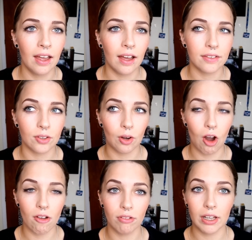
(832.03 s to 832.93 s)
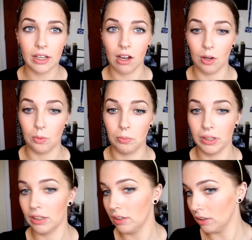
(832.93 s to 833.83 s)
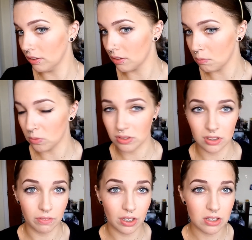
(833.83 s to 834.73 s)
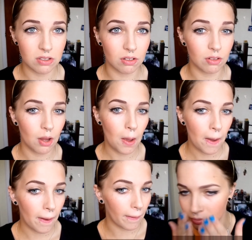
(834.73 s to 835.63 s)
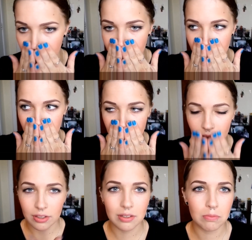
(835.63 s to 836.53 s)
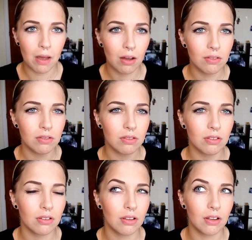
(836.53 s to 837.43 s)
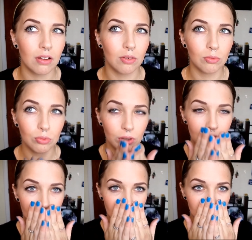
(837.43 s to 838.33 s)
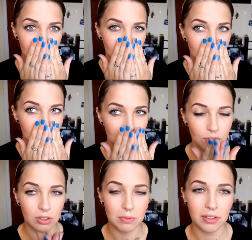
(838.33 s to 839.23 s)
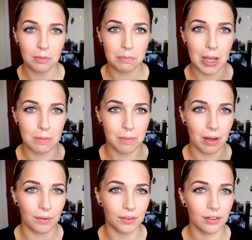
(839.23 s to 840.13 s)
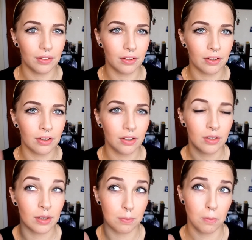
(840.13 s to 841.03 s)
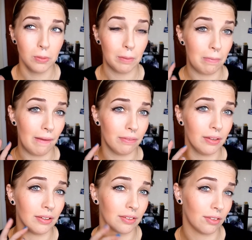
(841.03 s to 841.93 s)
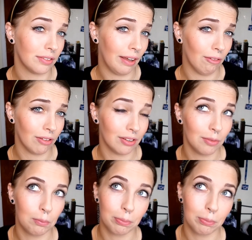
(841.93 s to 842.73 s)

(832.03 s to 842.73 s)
So hopefully I will be getting some more stuff out soon. It smells really good. It sort of smells like baby powder. It's probably a bad thing, it's got talc in it,